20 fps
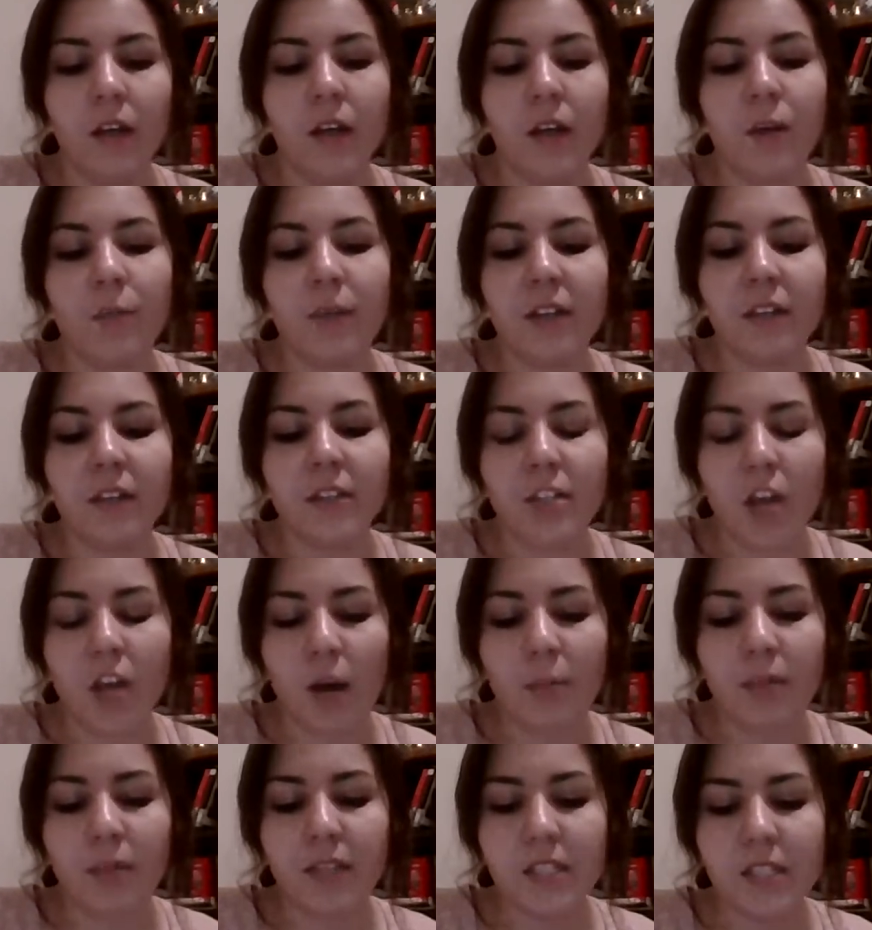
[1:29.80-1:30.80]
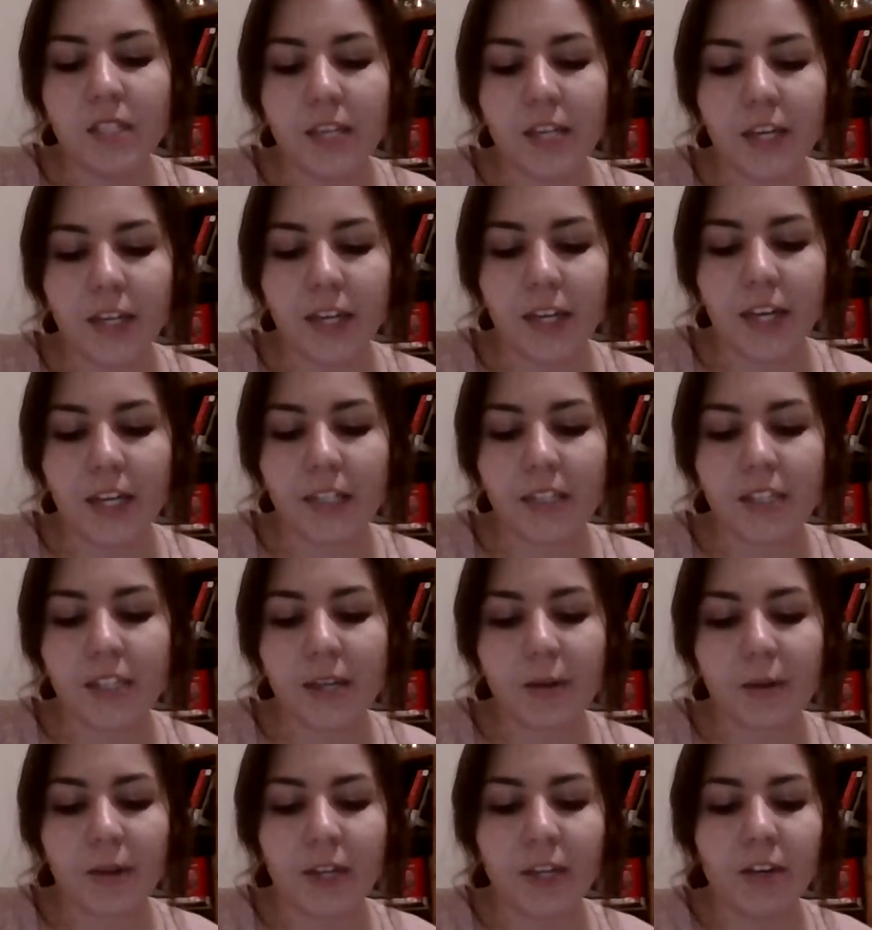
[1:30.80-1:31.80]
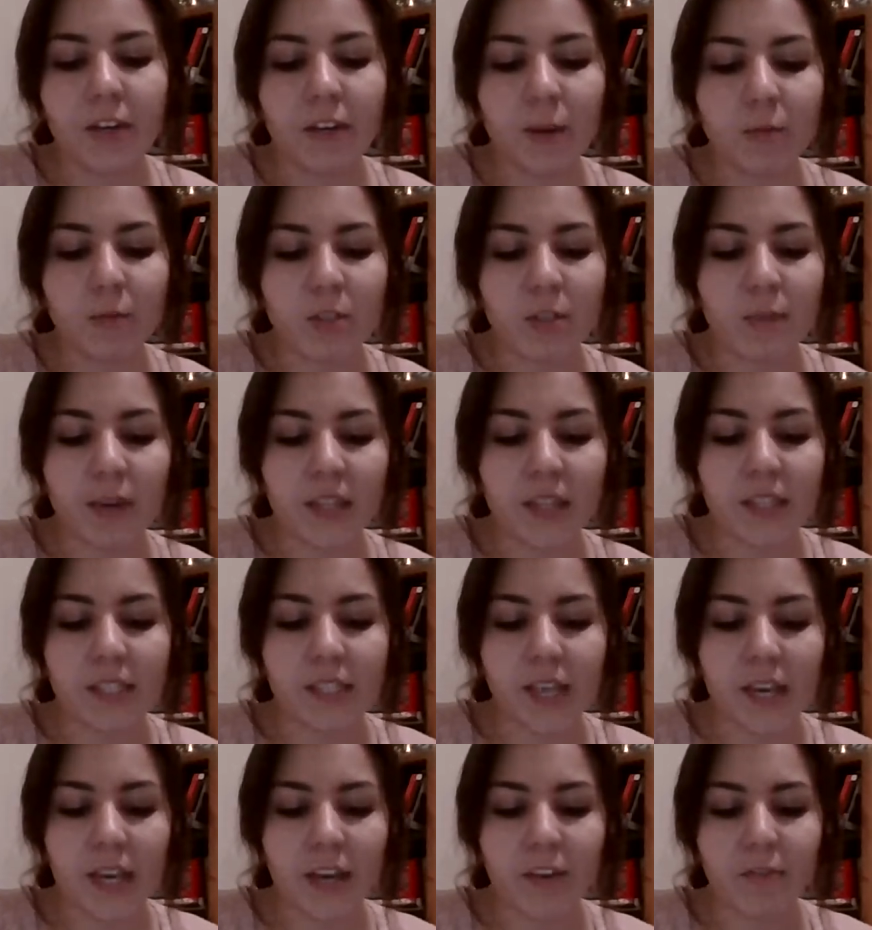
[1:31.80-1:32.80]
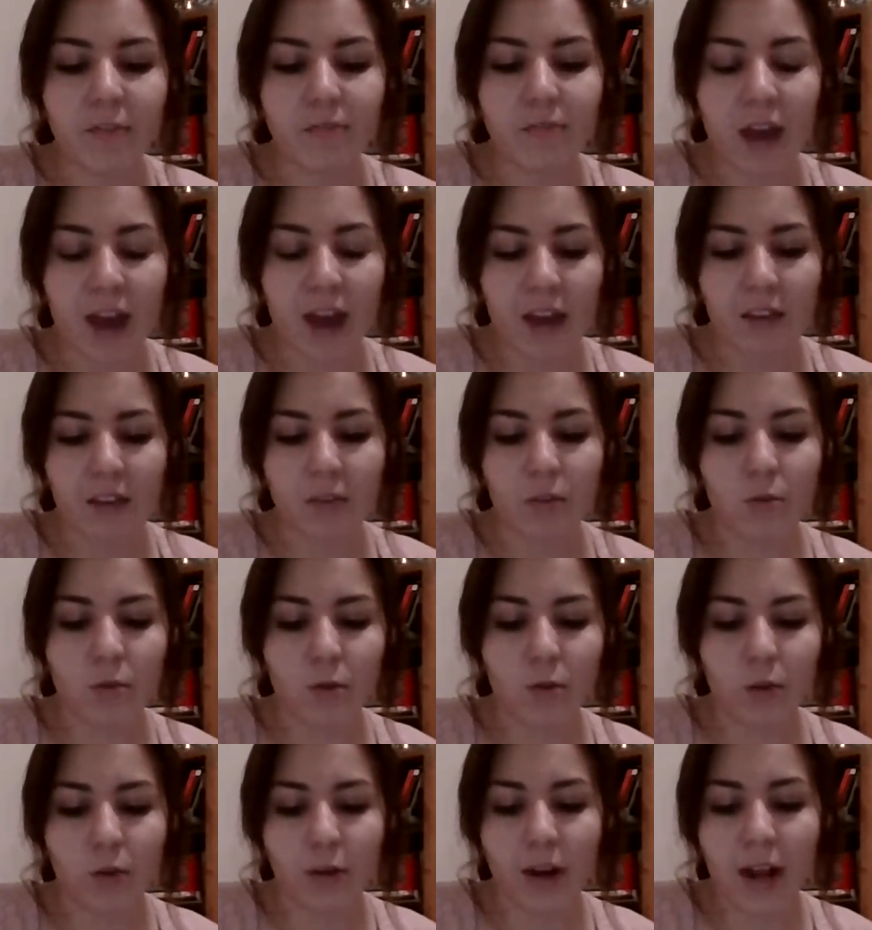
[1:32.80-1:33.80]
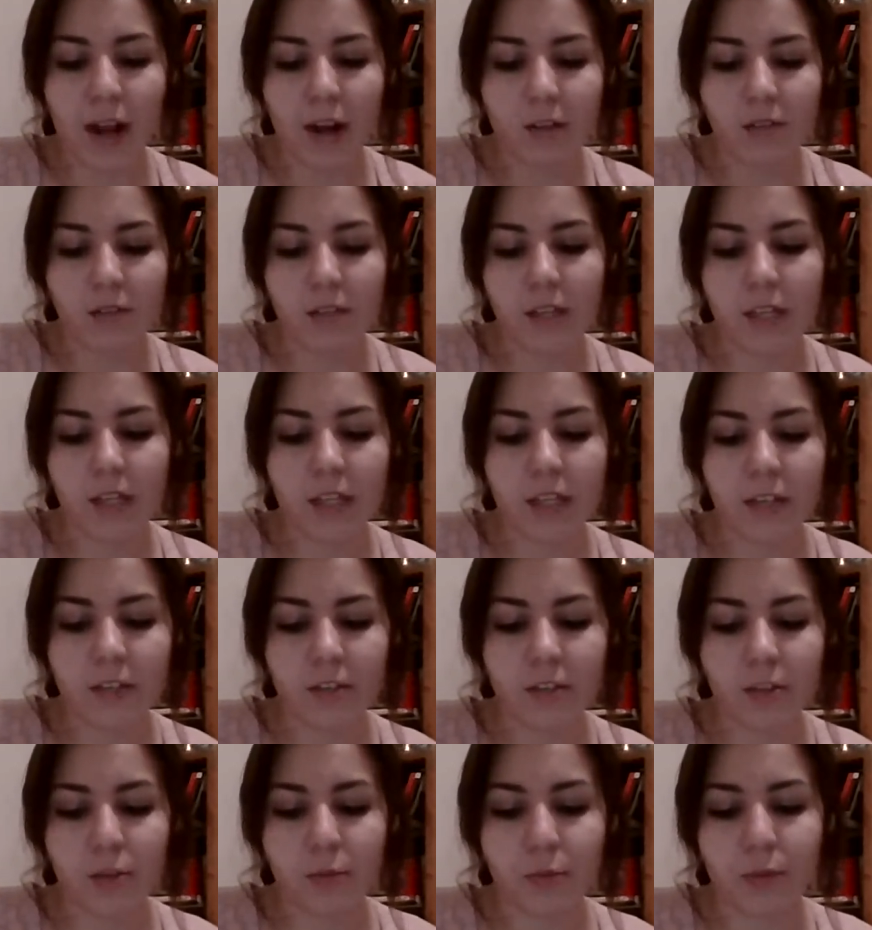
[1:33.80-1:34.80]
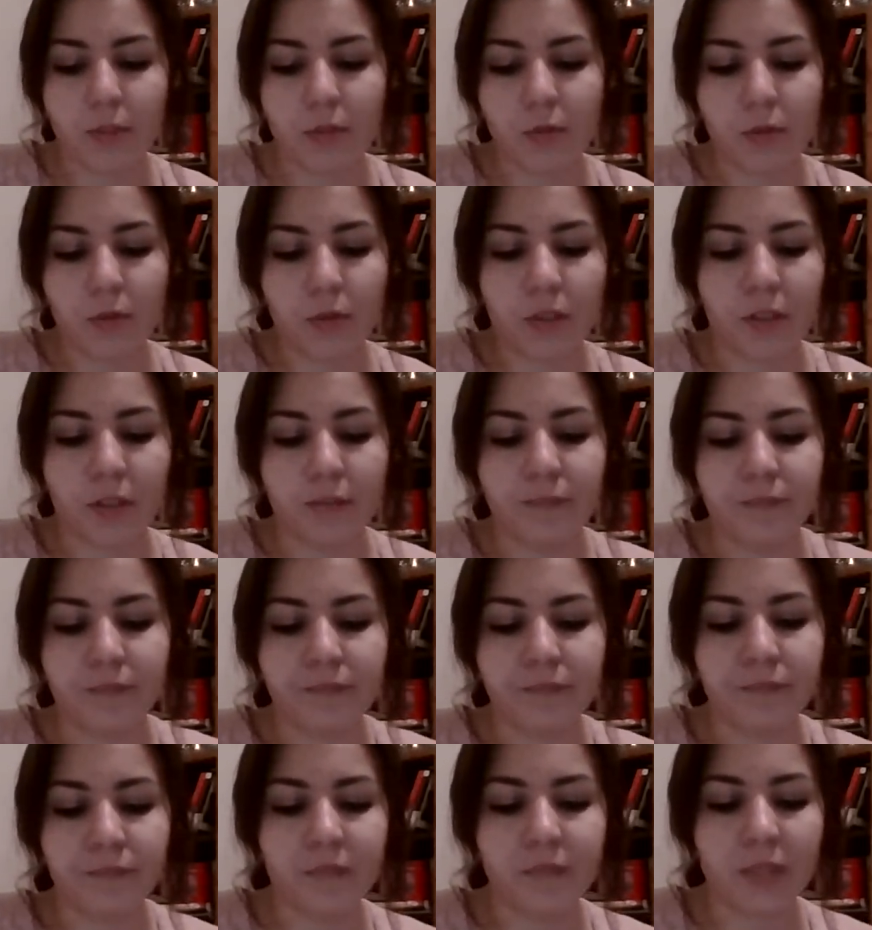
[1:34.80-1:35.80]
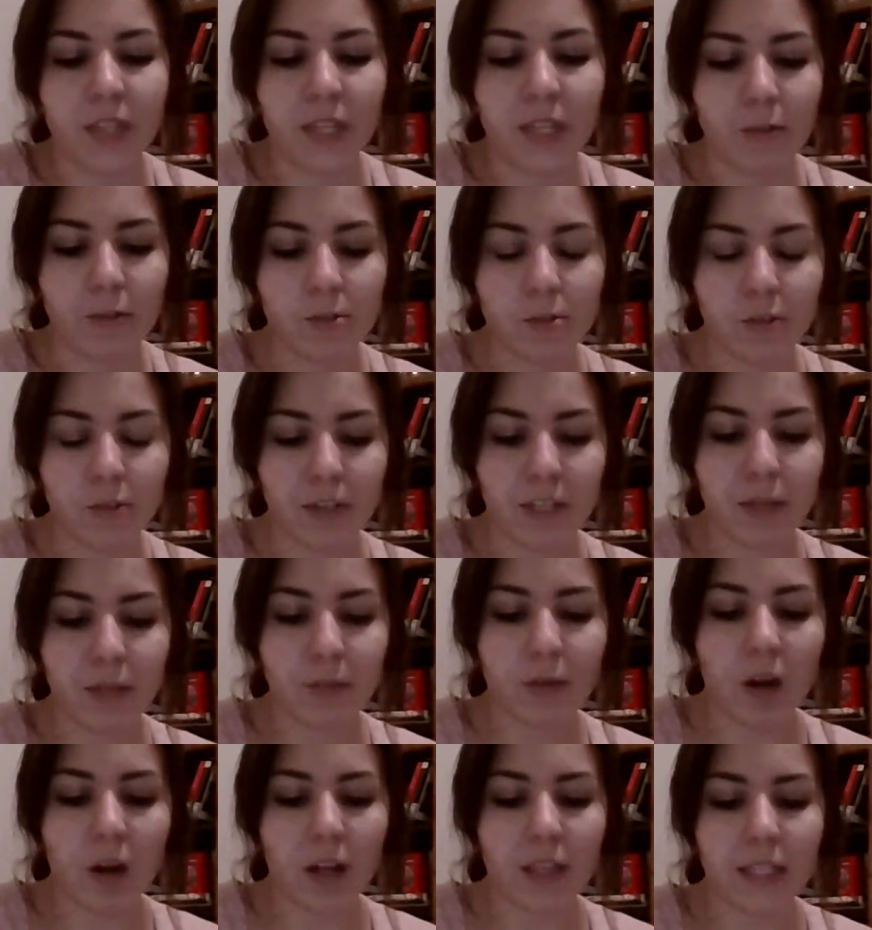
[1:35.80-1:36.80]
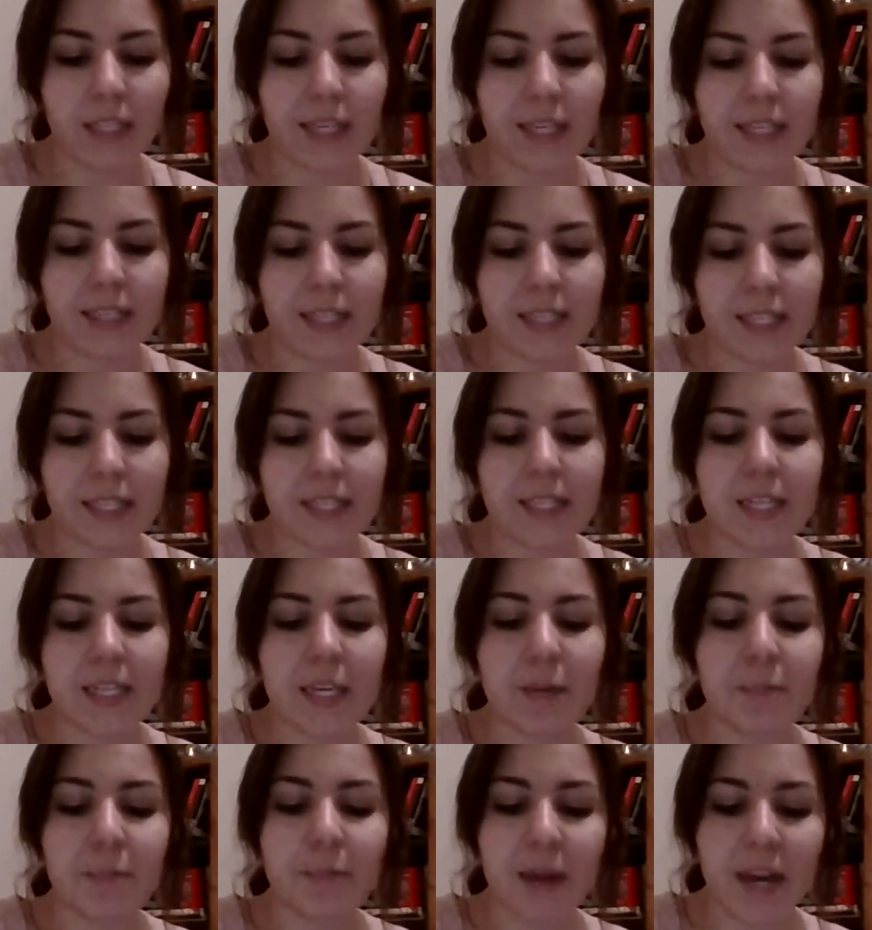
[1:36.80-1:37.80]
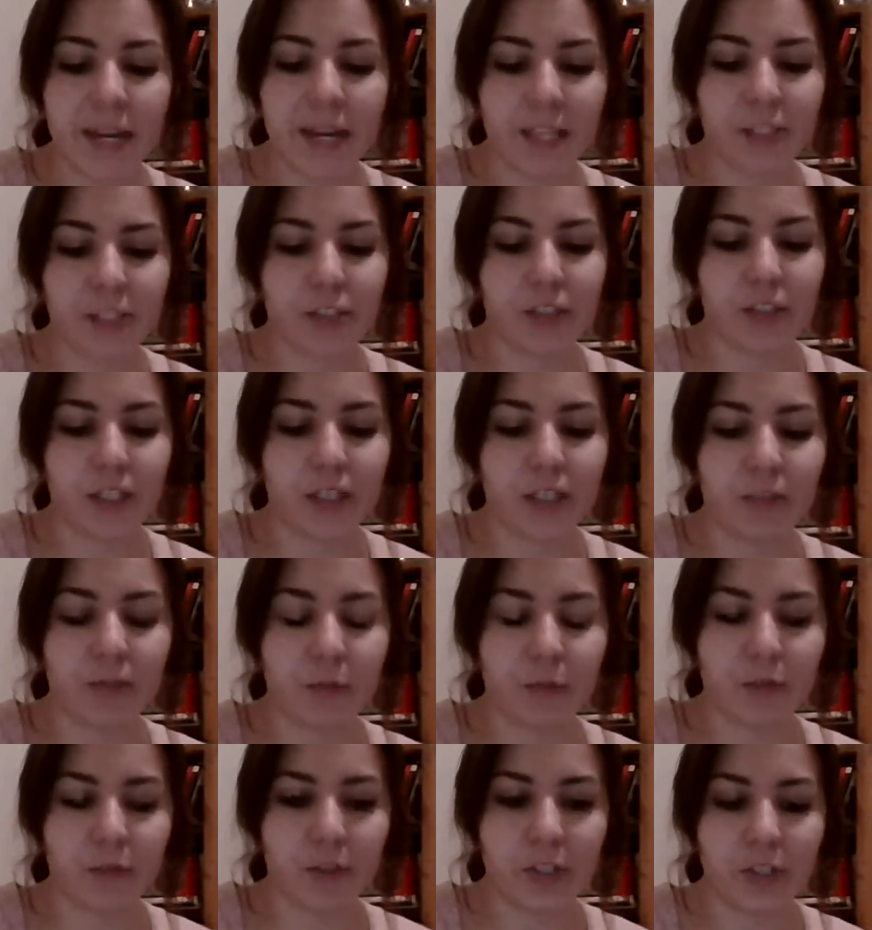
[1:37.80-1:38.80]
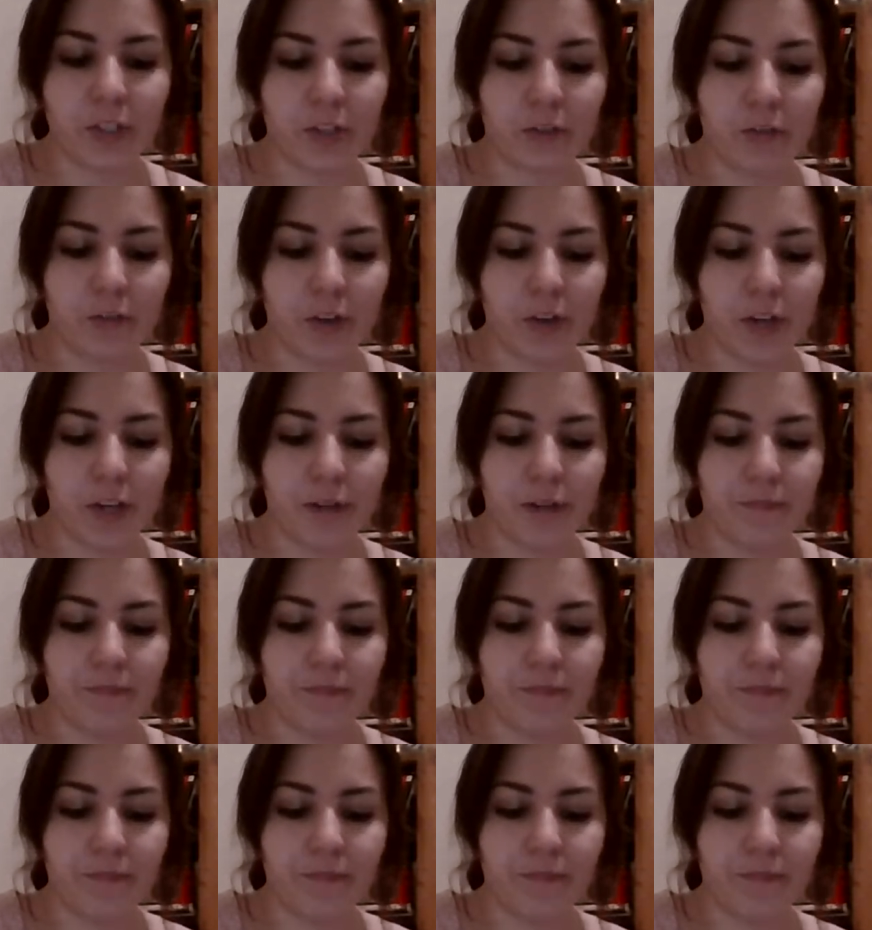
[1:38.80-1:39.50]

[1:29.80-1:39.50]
But at the top of the staircase, they were interrupted by the sight of Matt in the corridor outside Kira's open door. He was grinning broadly and dancing impatiently from foot to foot.